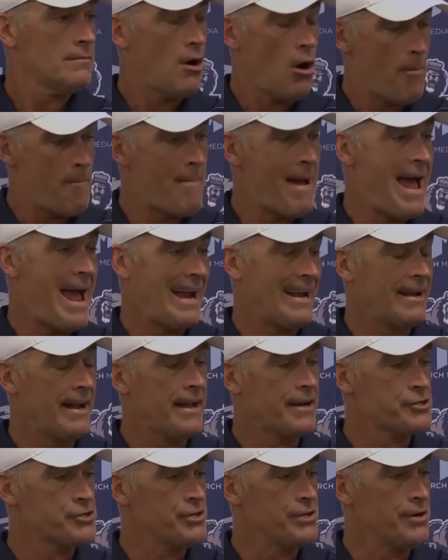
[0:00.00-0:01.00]
are back
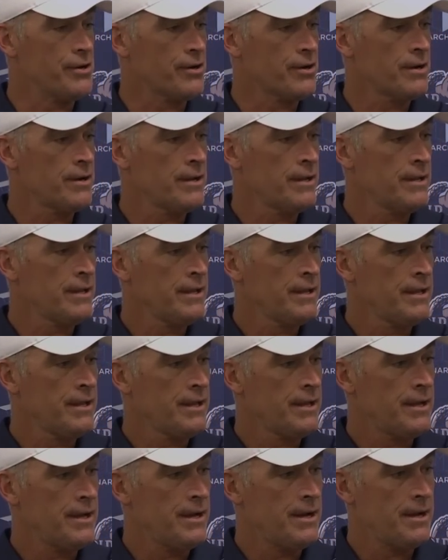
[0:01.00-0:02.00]
next year,
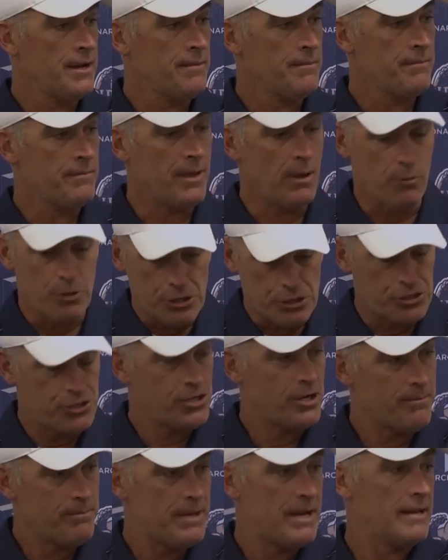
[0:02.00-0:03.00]
that we
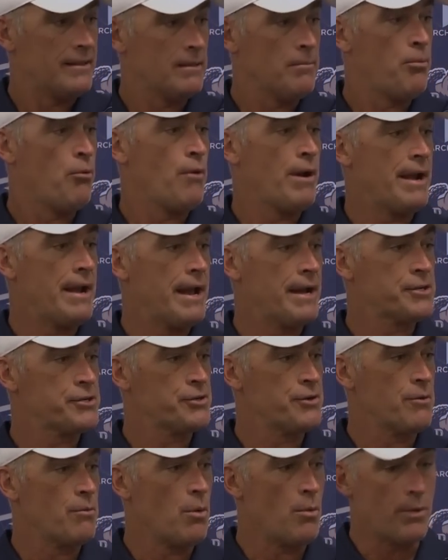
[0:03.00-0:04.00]
should be at the point
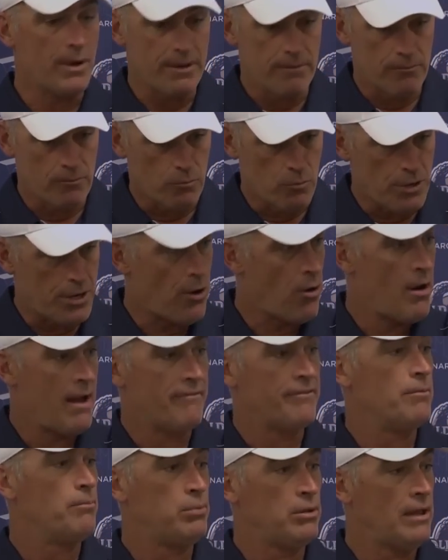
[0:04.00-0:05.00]
next year where we don't
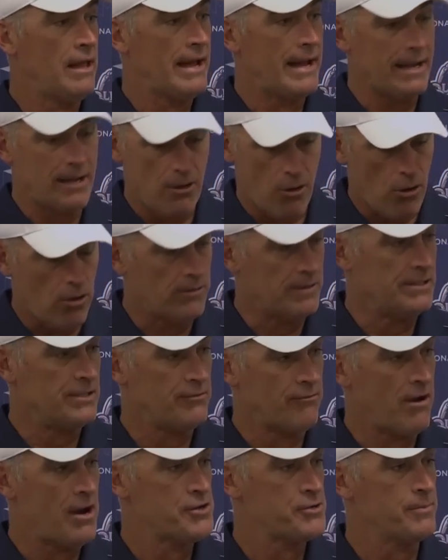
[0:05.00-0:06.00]
have to play all these
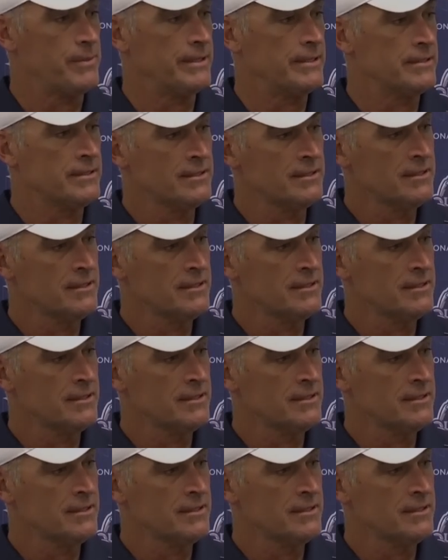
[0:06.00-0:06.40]
freshmen.